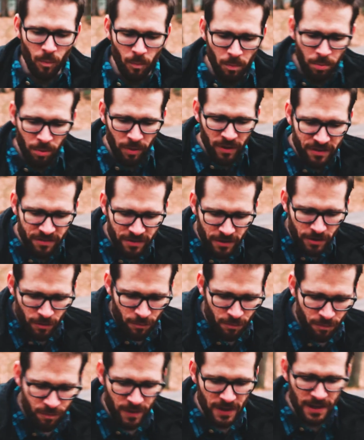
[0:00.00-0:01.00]
placing your
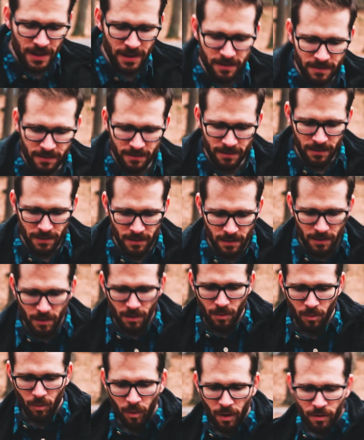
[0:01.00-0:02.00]
feet
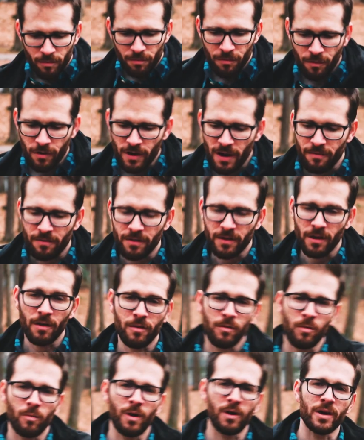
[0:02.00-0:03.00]
one foot after the other where